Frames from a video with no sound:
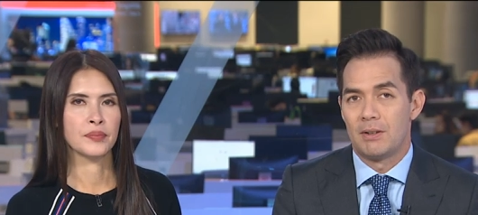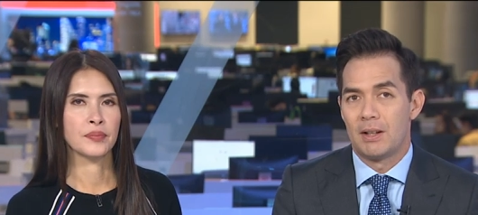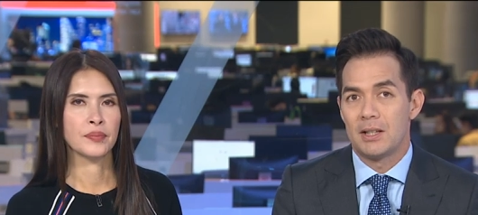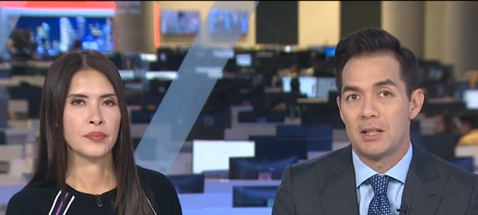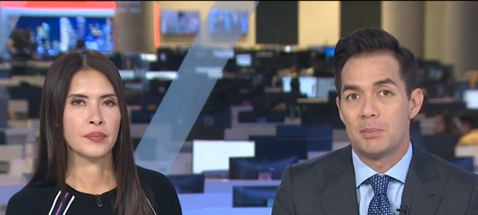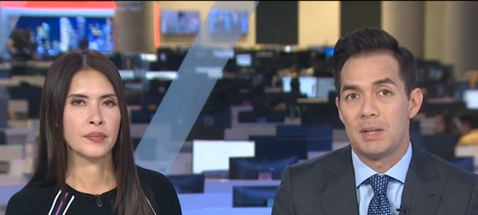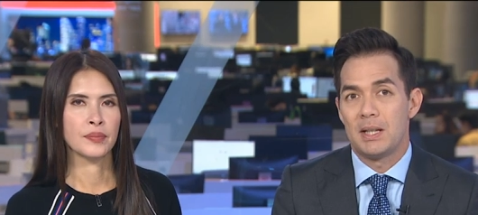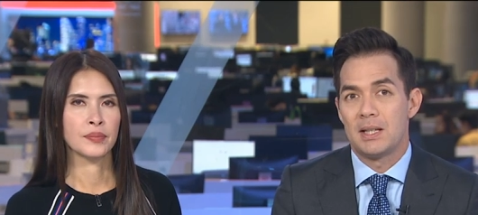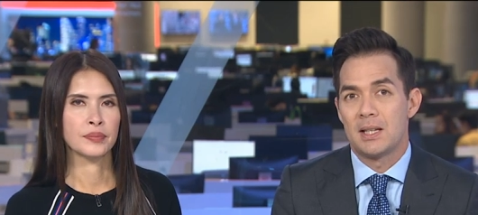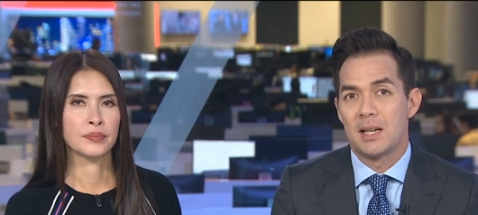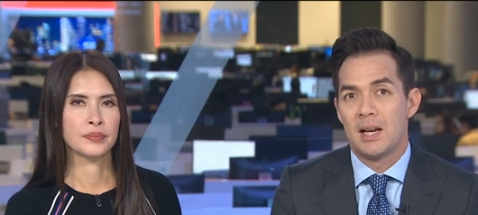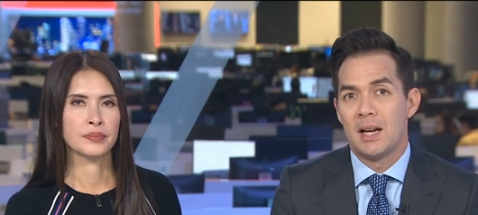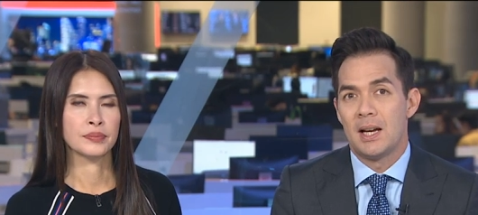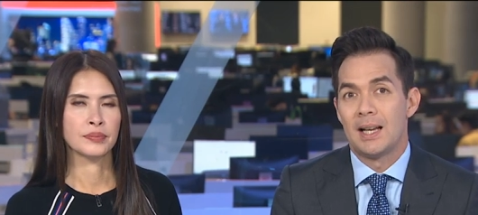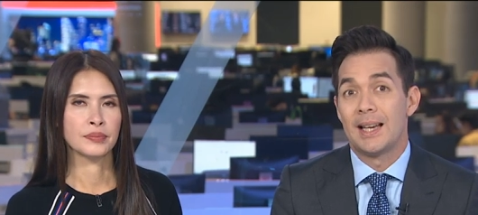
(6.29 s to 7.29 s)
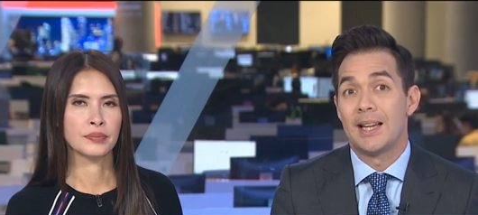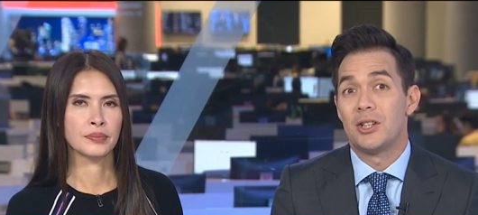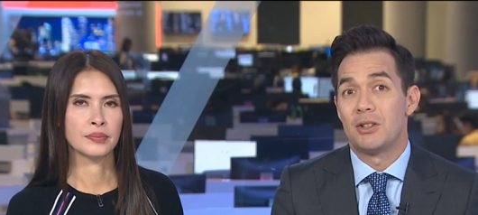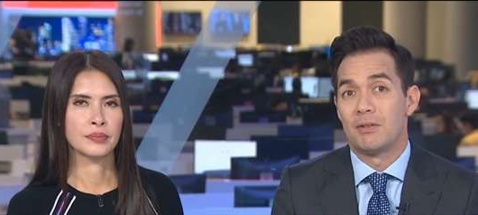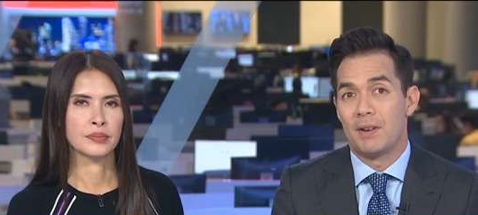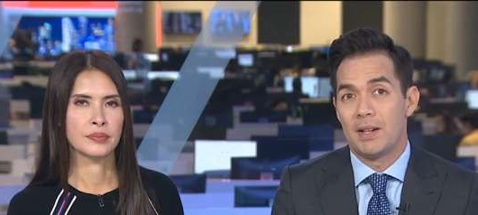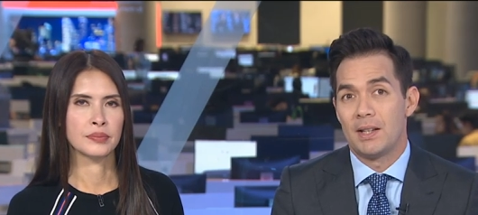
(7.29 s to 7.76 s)
Speaker 1: Now, this means
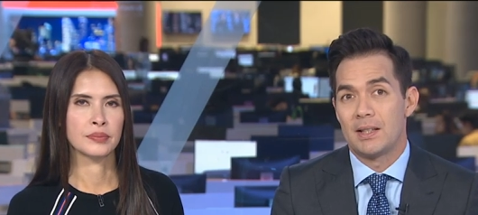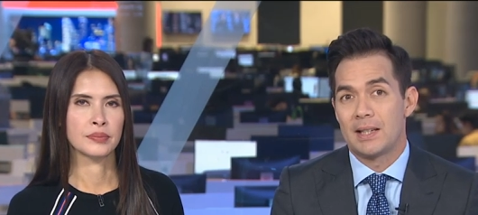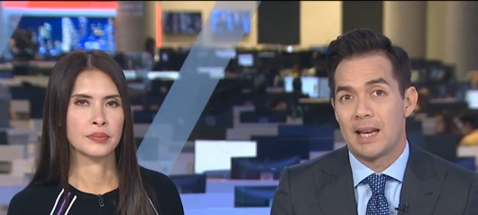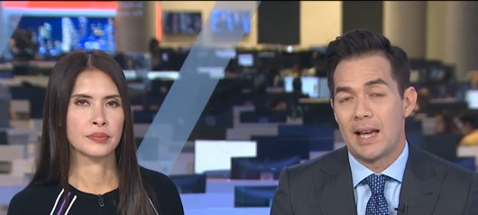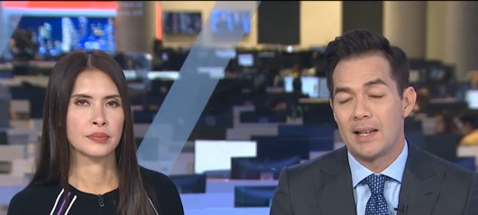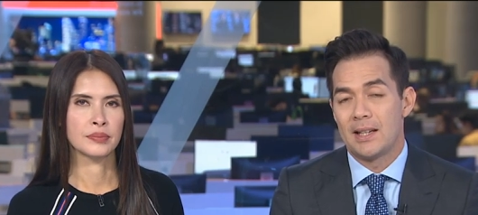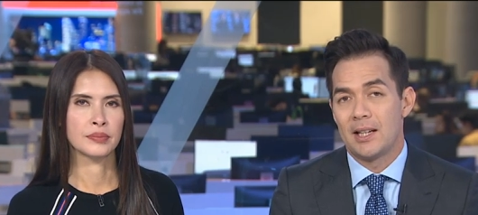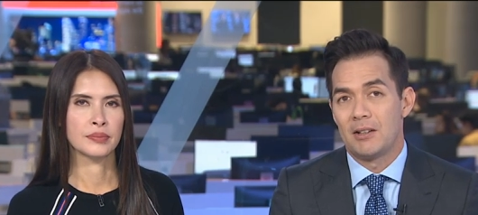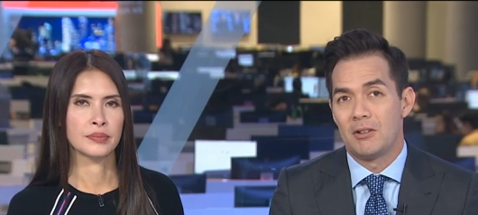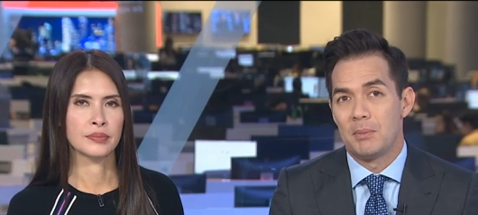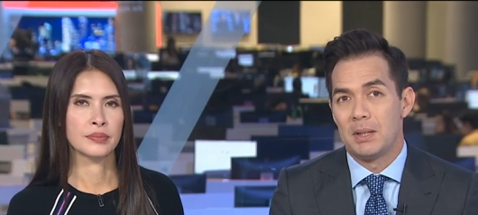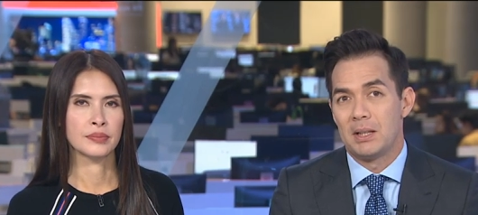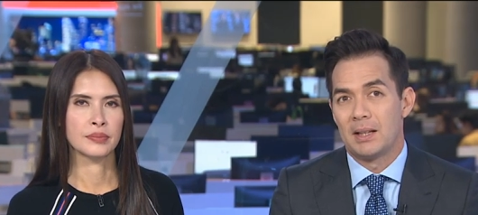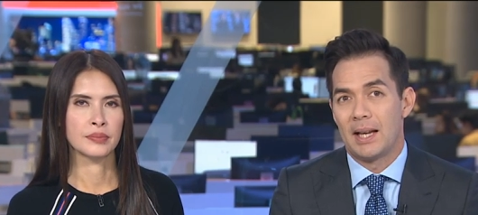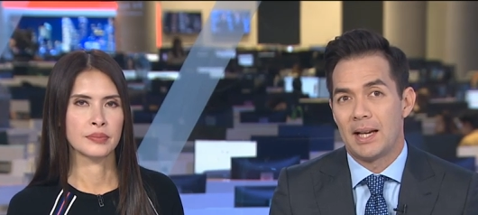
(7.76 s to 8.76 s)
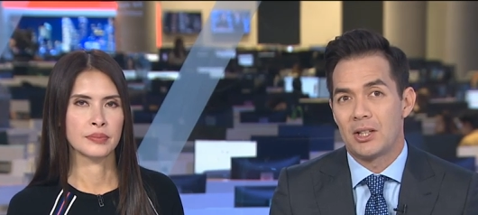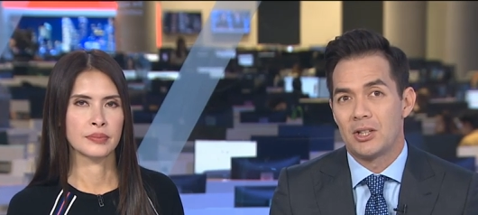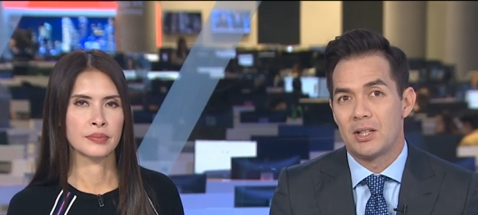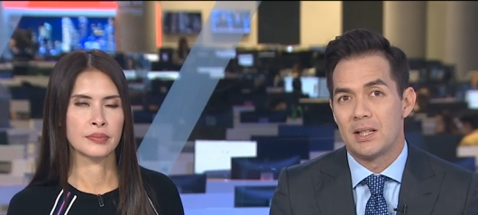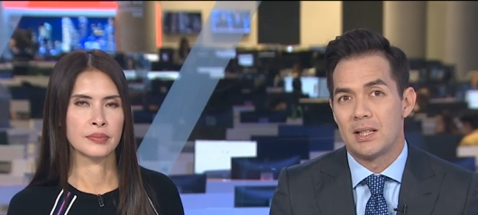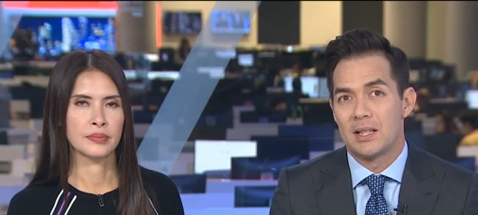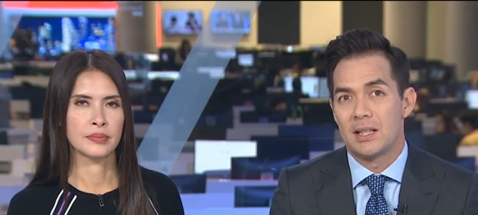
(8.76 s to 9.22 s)
alleged offenders can take remedial
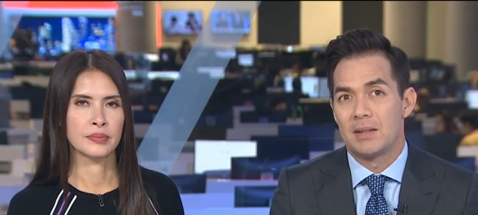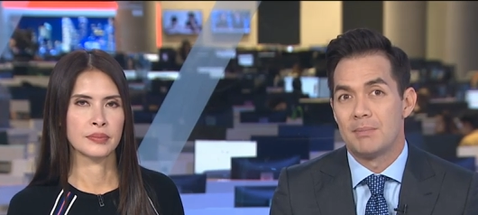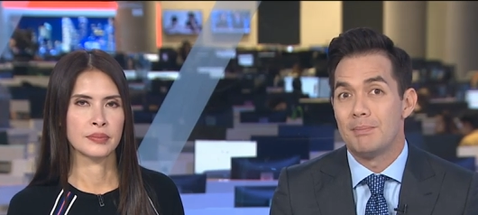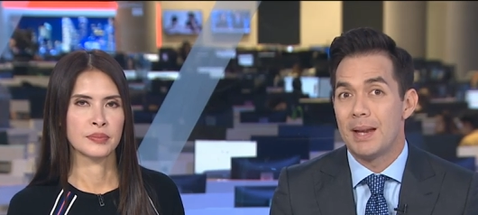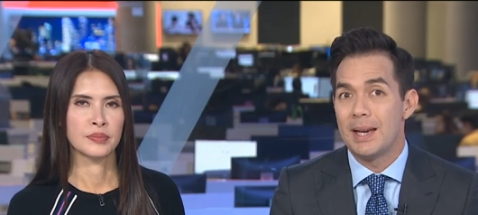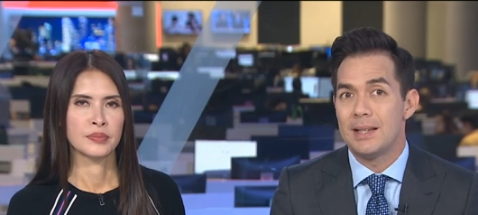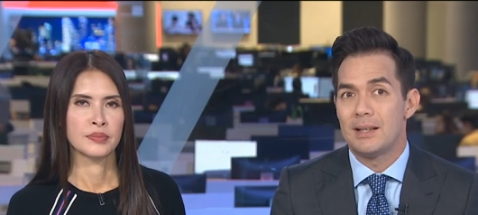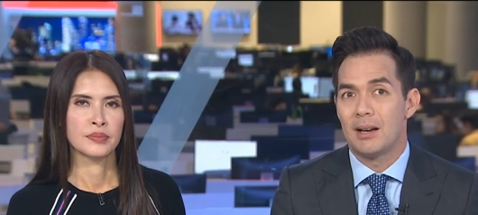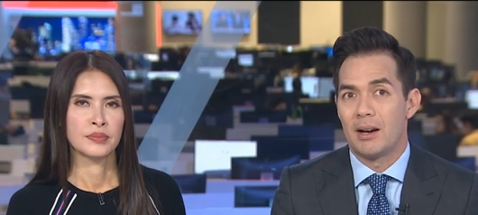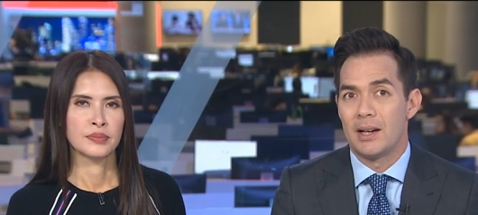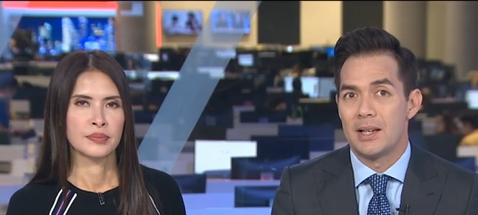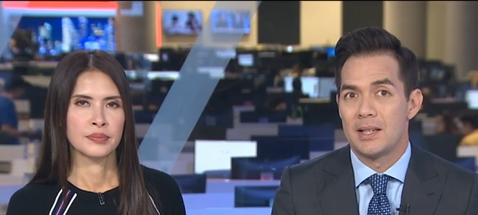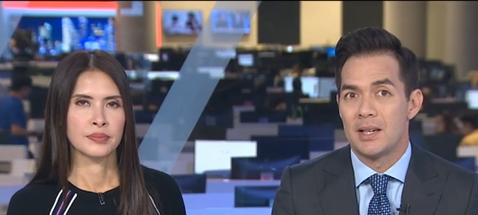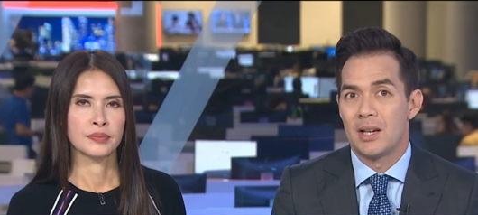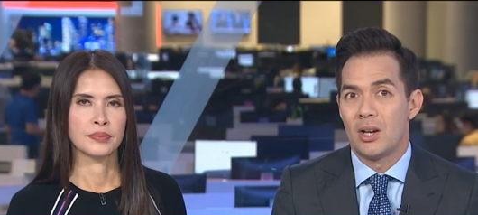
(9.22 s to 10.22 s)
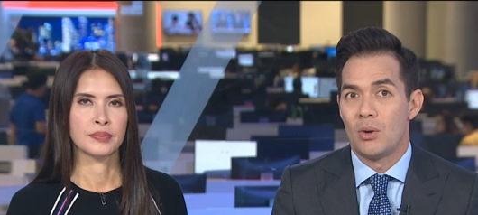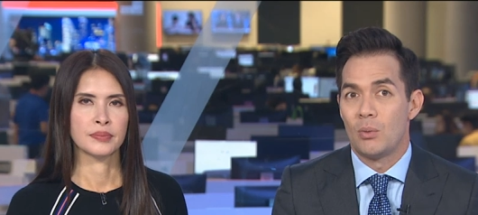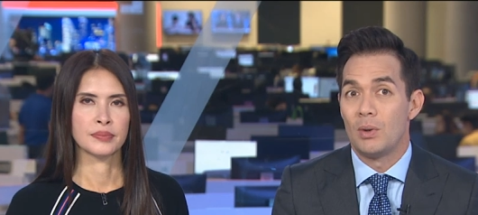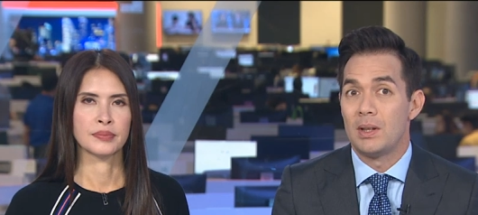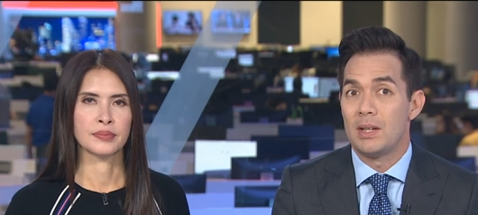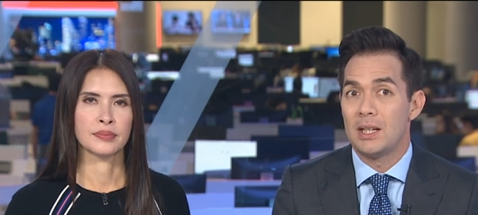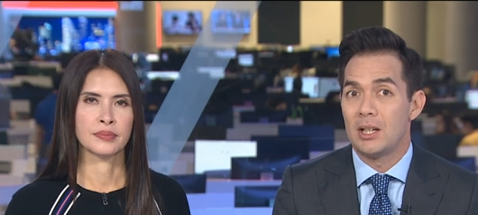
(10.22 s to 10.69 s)
actions to mend ties
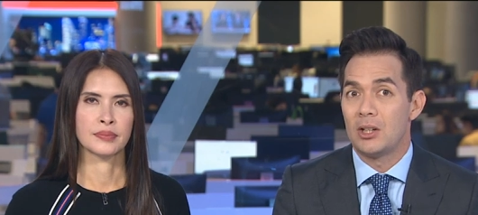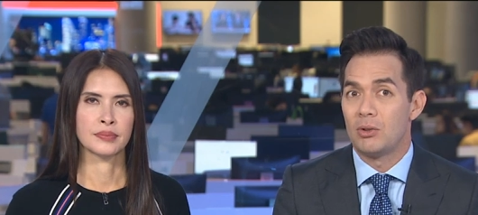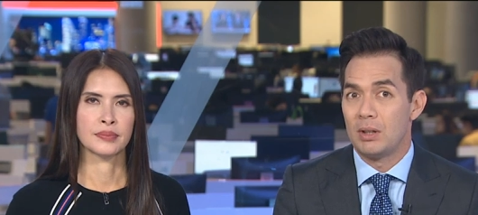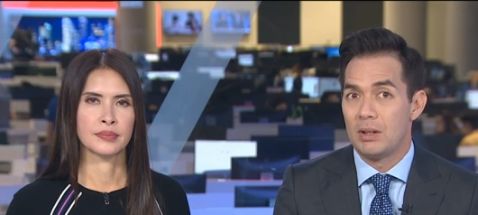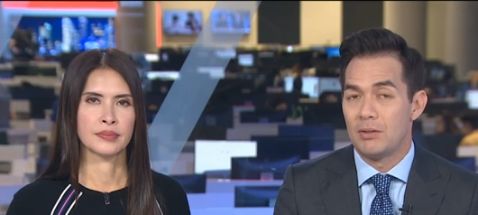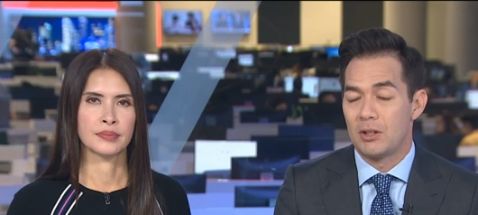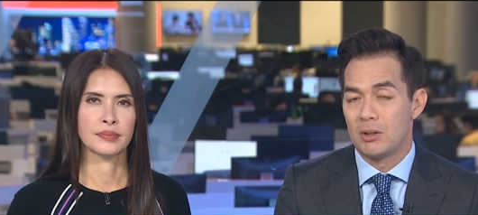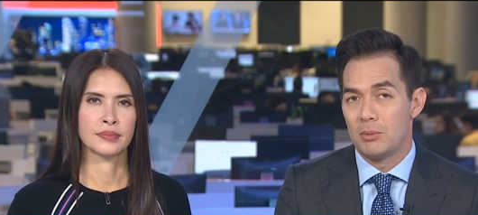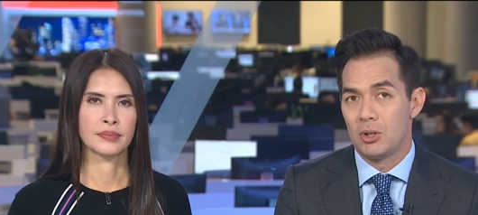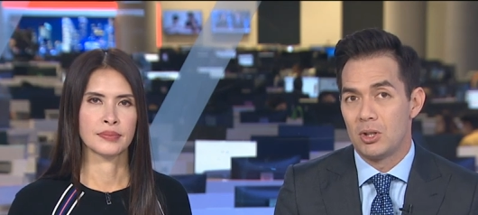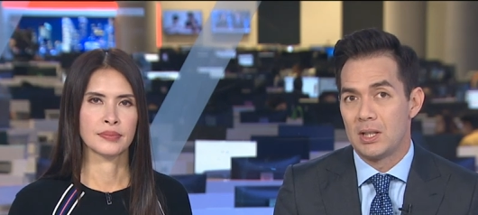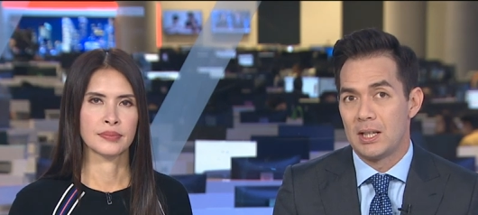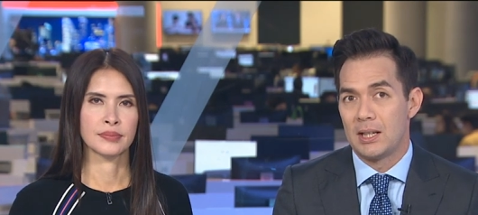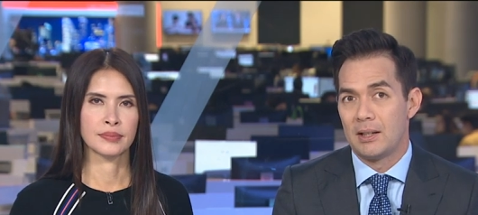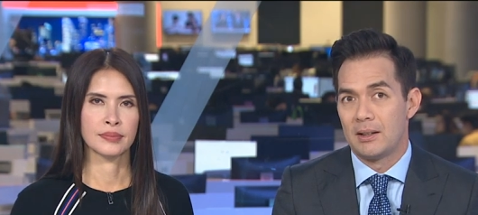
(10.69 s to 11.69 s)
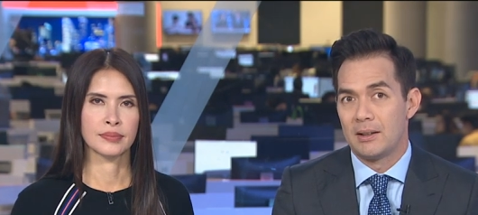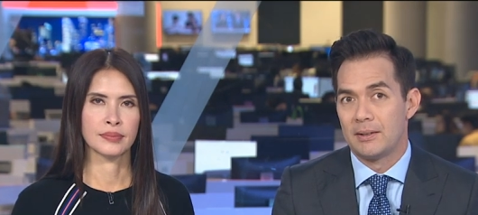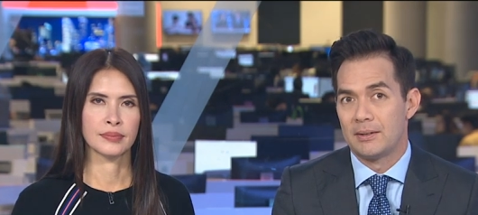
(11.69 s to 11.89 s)
with the aggrieved community.